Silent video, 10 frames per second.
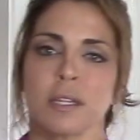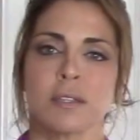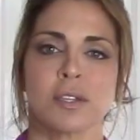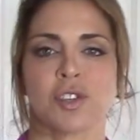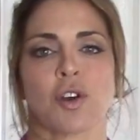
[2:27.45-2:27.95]

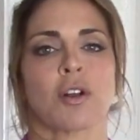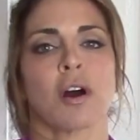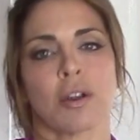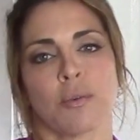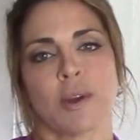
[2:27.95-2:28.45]
start
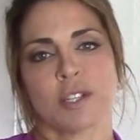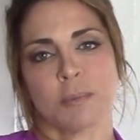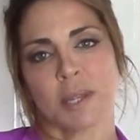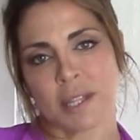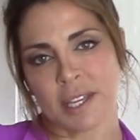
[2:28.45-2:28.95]
on a
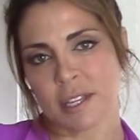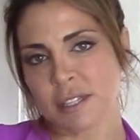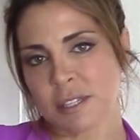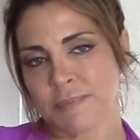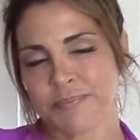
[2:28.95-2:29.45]
regimen like
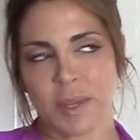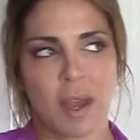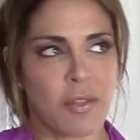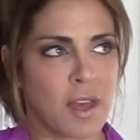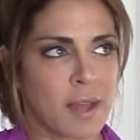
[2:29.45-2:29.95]
this
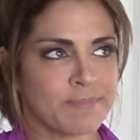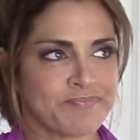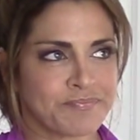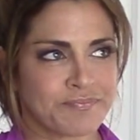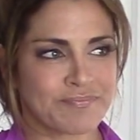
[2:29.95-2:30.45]
and then
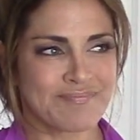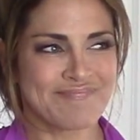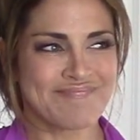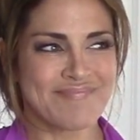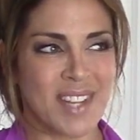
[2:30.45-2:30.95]

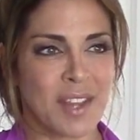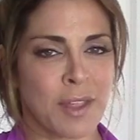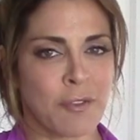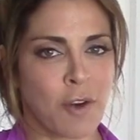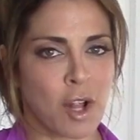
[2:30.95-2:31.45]

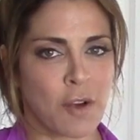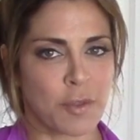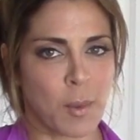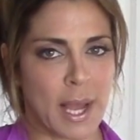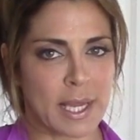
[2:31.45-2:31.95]
they fall off
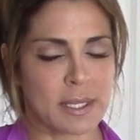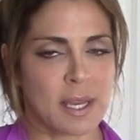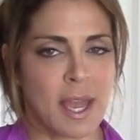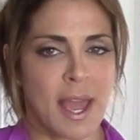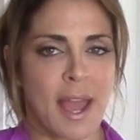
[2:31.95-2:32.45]
the wagon.
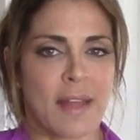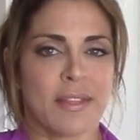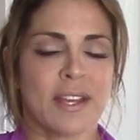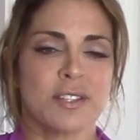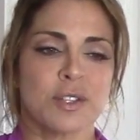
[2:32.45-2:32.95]

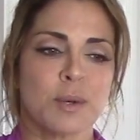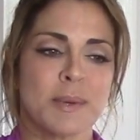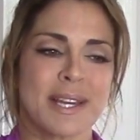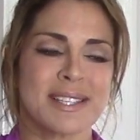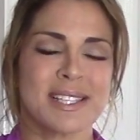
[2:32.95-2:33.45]
And they do
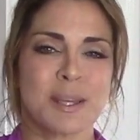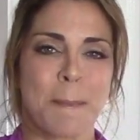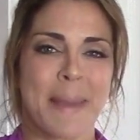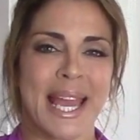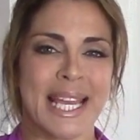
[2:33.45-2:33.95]
because it's a
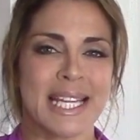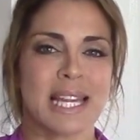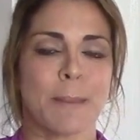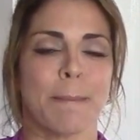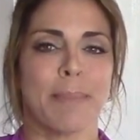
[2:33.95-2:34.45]
pain
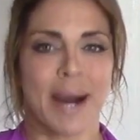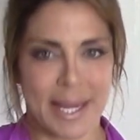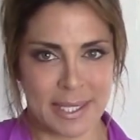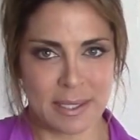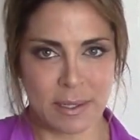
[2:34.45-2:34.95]
in the
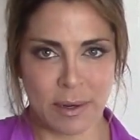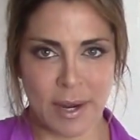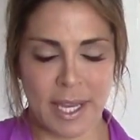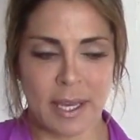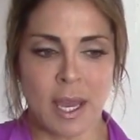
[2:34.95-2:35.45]
butt, all
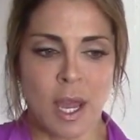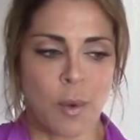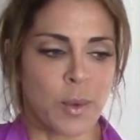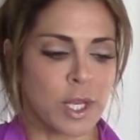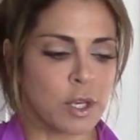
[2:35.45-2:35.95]
right?
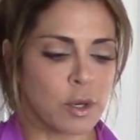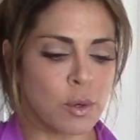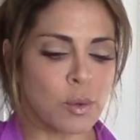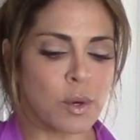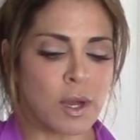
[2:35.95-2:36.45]
When
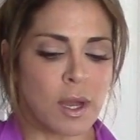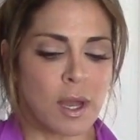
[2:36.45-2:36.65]
you